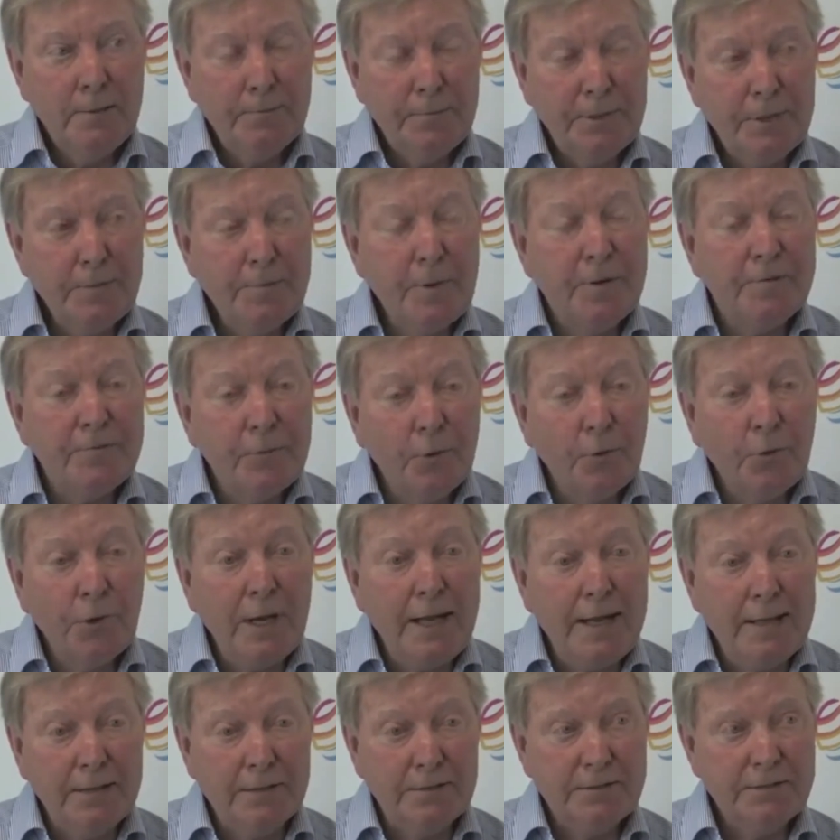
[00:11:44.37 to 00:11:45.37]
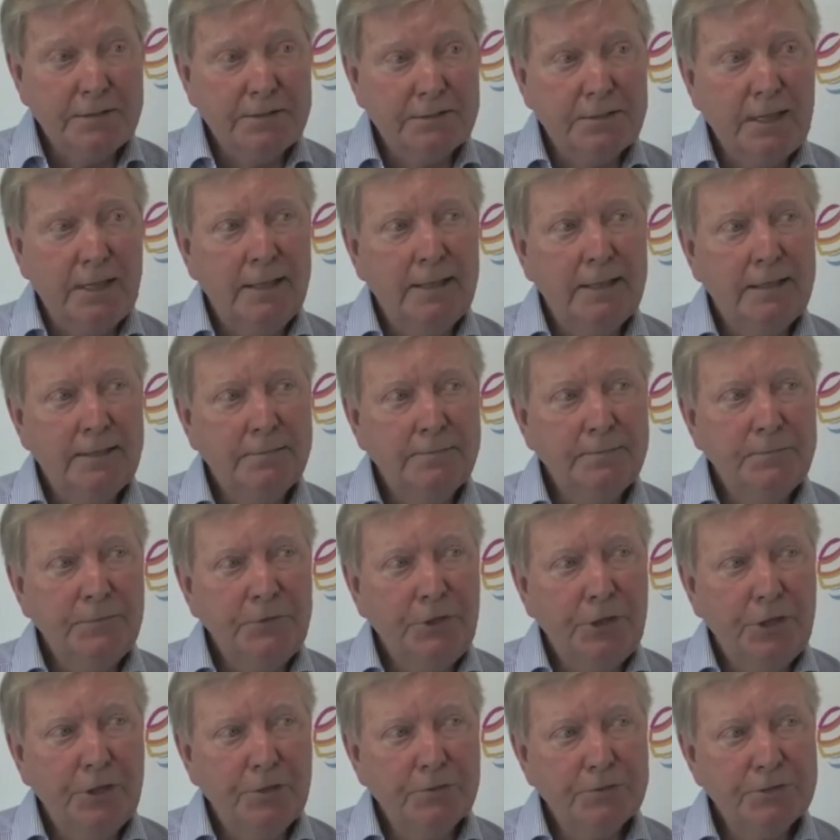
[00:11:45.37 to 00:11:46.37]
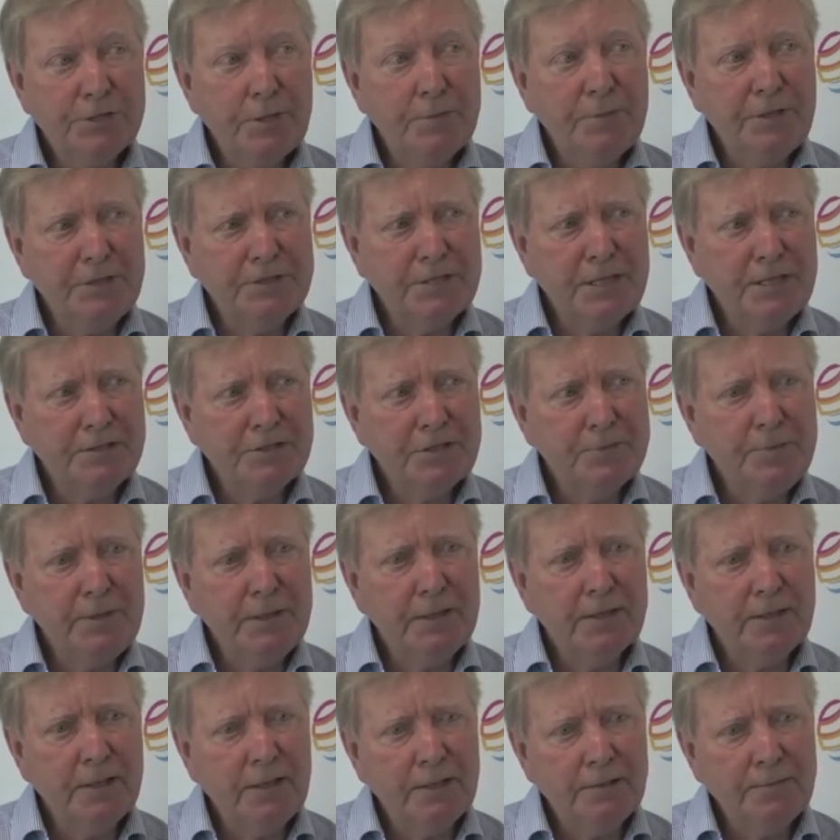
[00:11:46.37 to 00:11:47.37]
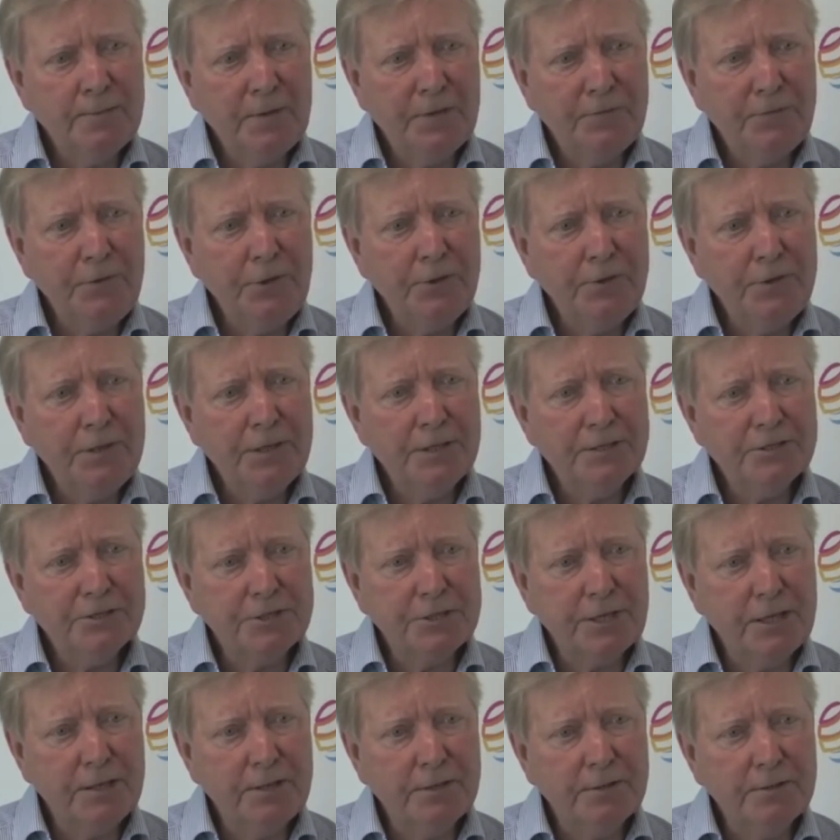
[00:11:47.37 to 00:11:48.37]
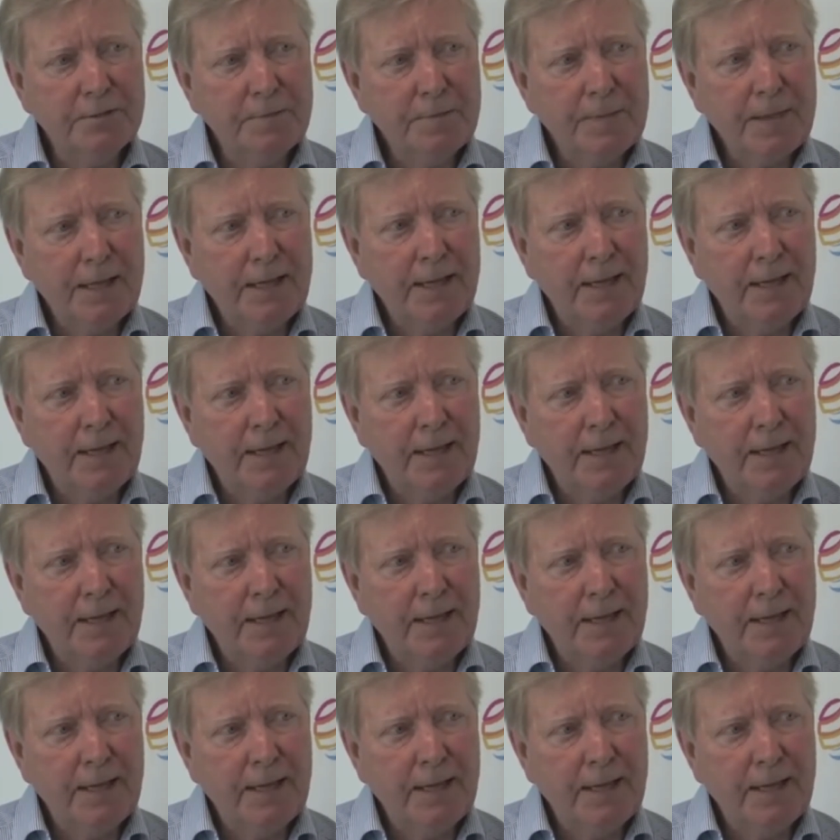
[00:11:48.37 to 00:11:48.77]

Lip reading: But above all else, you know, somebody said to me a few years ago,